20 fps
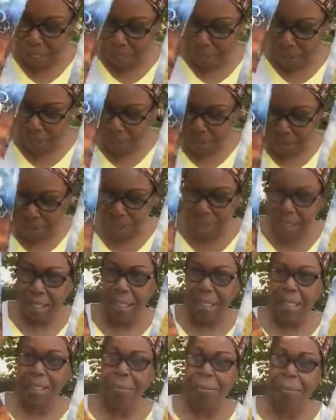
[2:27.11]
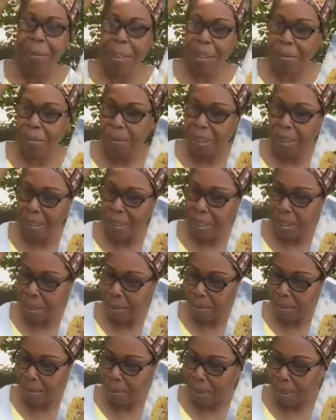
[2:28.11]
so this is a good book my sister
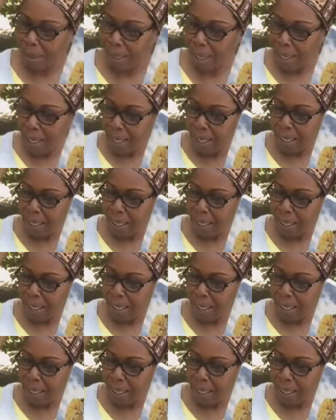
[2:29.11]
and brother